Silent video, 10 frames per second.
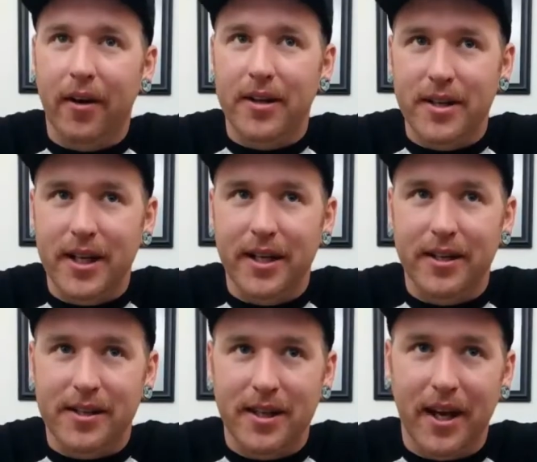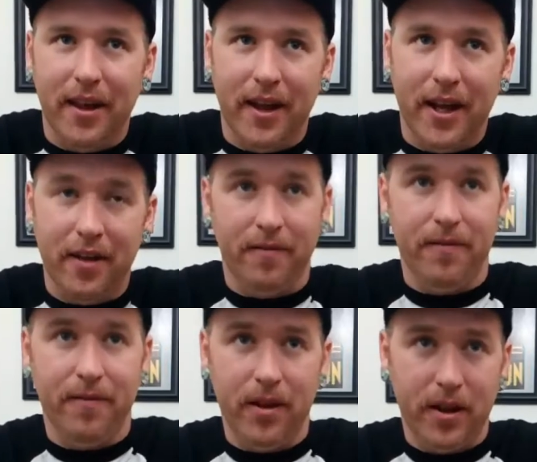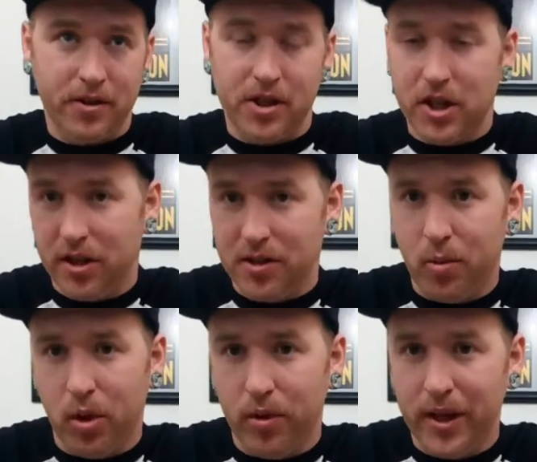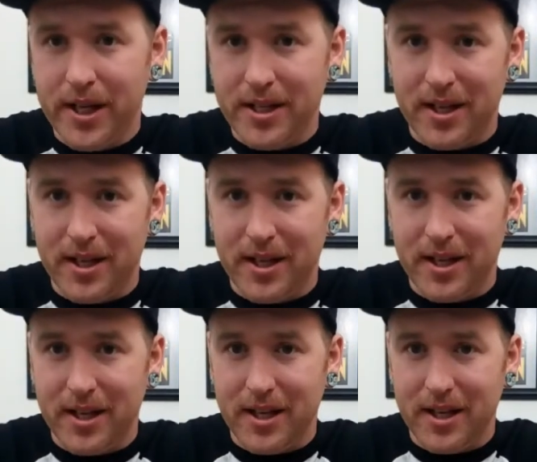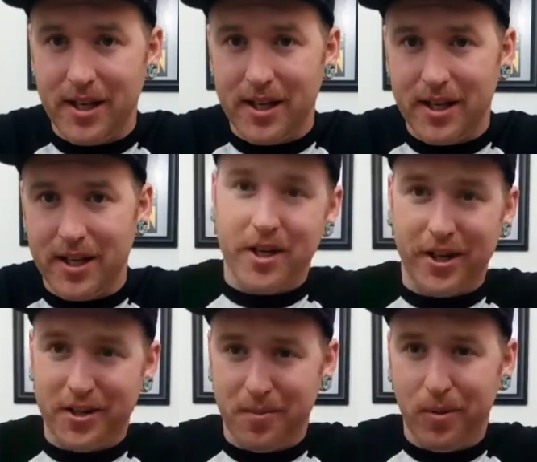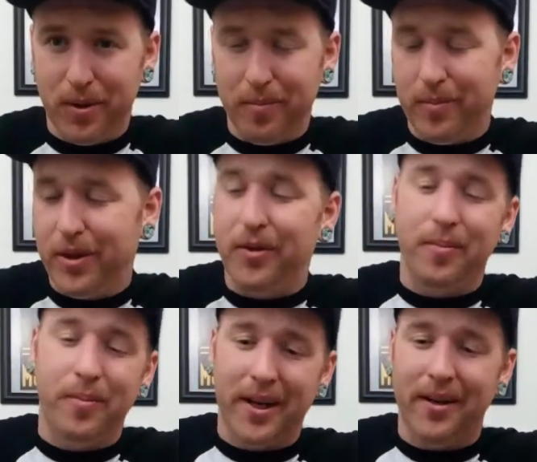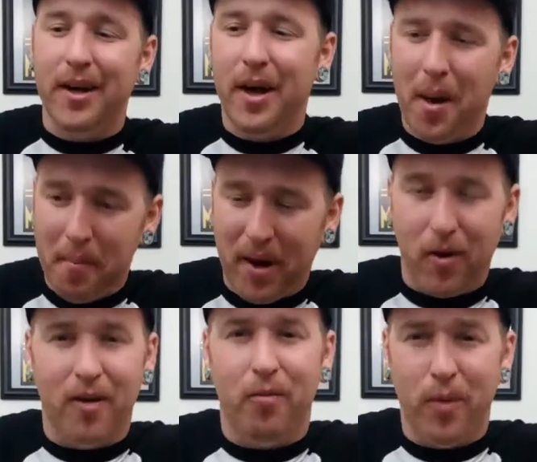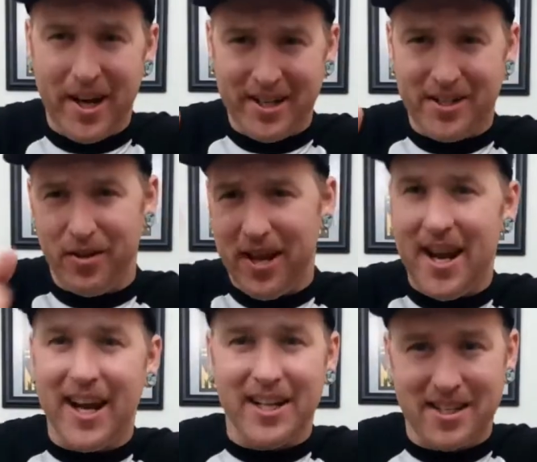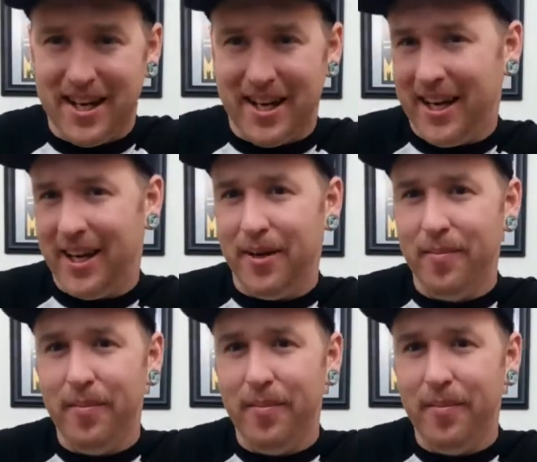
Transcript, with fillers: guaranteed to say that if there's a Child Support release and you only wanted Child Support, you'd be better off waiting till the next day to get it.